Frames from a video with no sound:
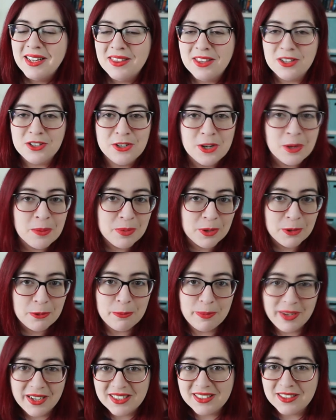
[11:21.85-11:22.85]
the chump who
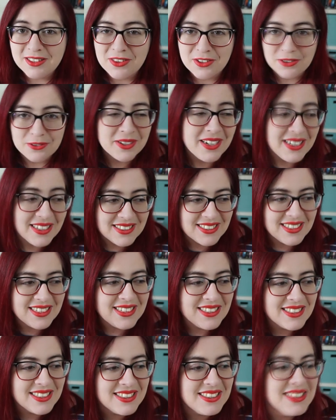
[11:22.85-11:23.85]
picked The
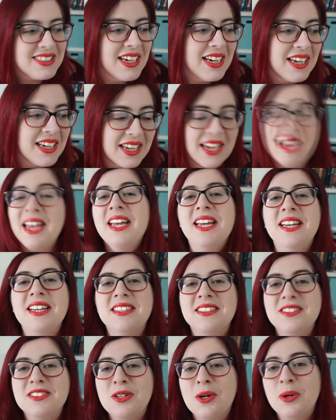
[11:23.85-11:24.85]
Graces, Kay
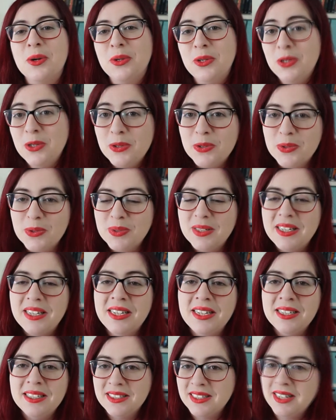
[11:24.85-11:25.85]
does not
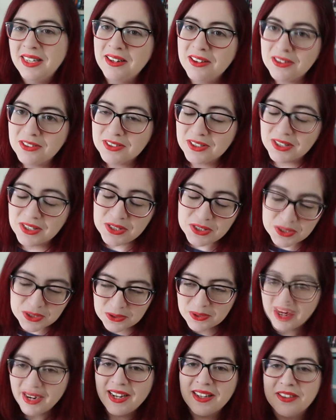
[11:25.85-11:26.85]
usually lead us
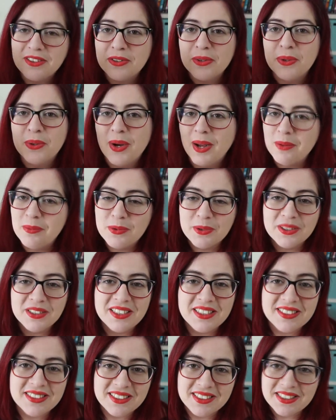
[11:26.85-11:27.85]
astray, so I'm really
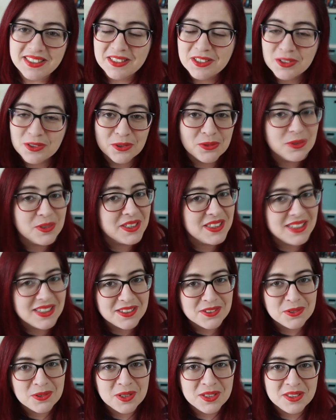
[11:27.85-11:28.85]
excited to read
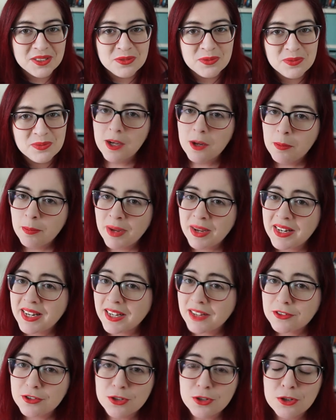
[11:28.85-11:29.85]
this one. My
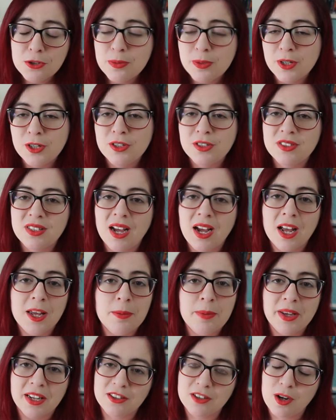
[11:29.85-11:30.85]
next two books I
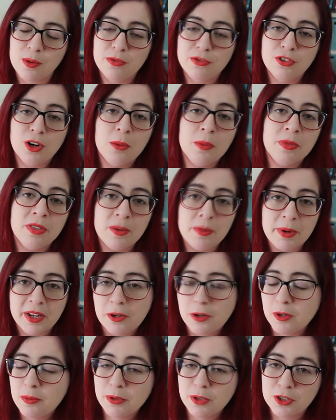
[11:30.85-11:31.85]
picked up from the Big
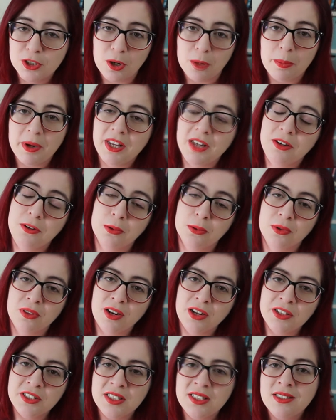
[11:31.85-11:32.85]
Green Bookshop in North
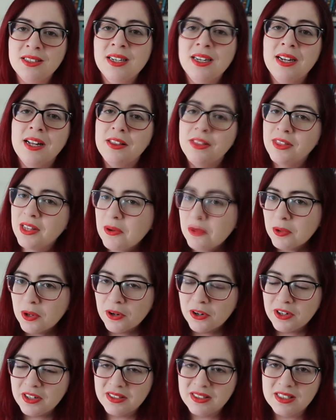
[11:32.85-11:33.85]
London. They were
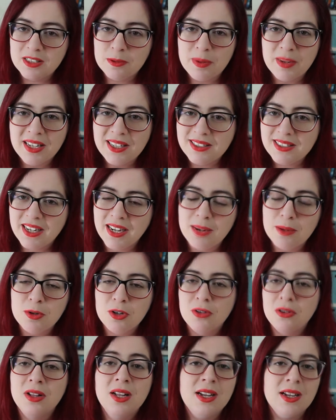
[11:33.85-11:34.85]
on the display
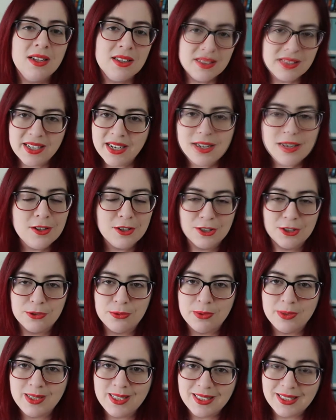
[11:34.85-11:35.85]
table. They looked
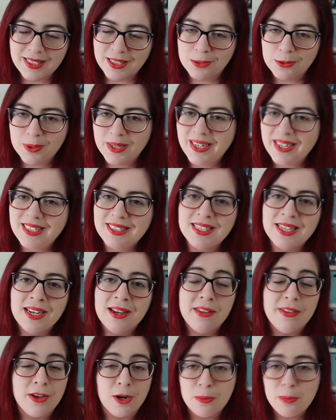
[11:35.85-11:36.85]
really great.
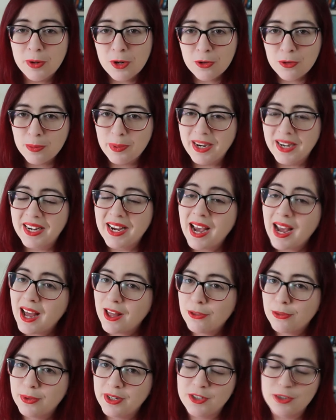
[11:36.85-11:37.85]
They are both by
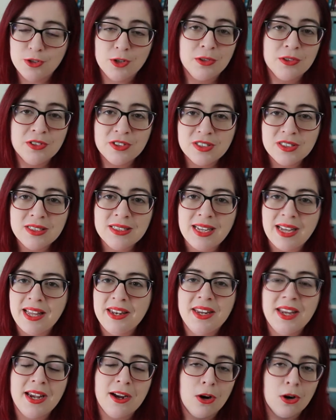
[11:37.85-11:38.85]
Katherine Johnson
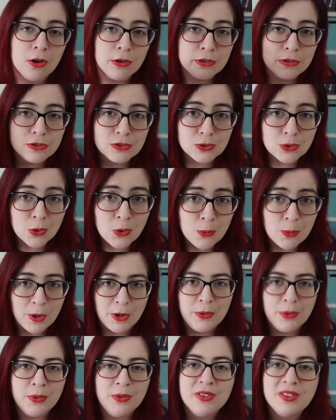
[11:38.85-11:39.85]
and they are
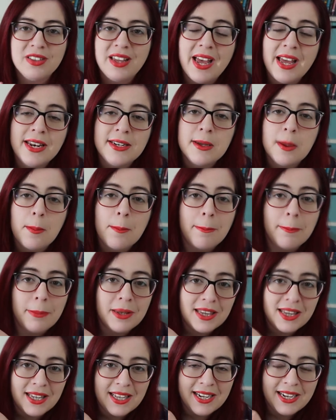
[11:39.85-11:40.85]
Sawbones and
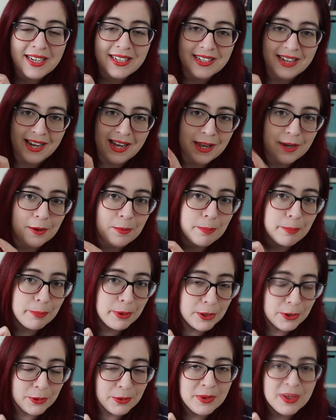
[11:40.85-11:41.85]
Blade and
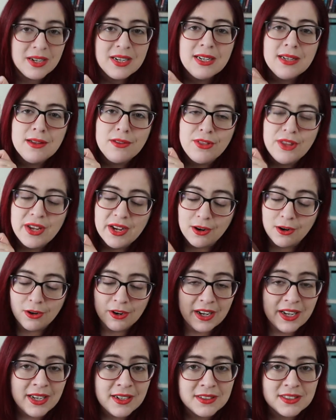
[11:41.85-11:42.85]
Bone. They are
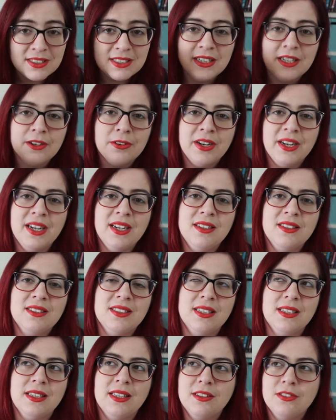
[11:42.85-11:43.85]
in a
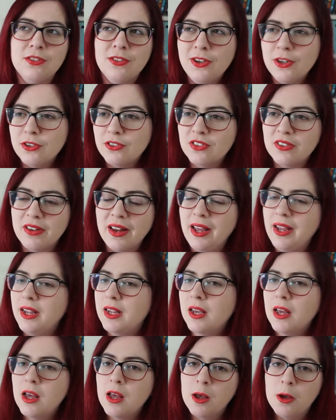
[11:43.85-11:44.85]
series. This looks
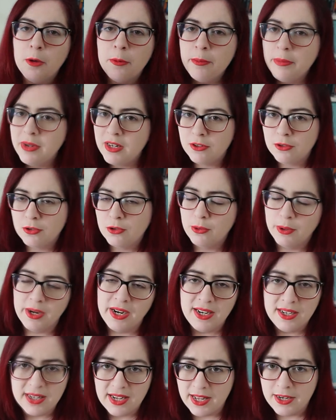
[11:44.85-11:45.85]
like middle
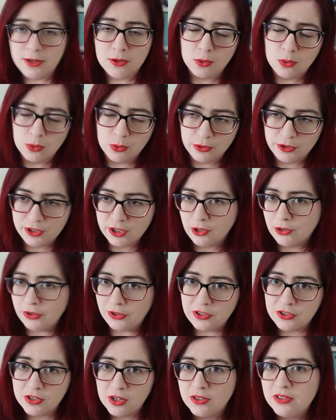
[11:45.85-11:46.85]
grade and or young
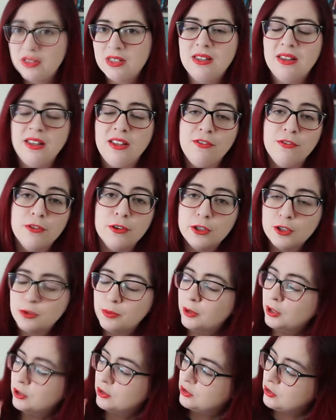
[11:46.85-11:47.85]
adult. The first
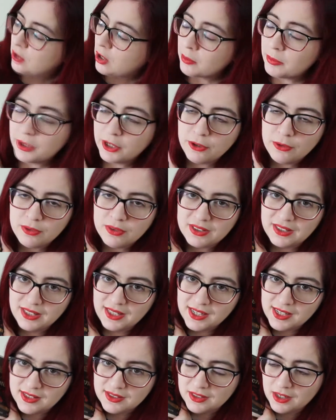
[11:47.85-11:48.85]
book, Sawbones,
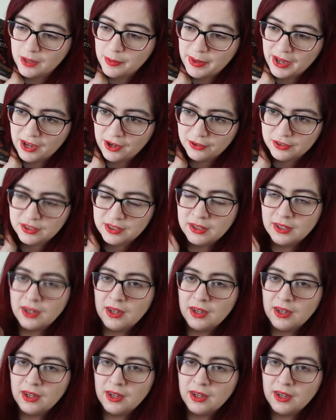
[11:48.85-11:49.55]
is about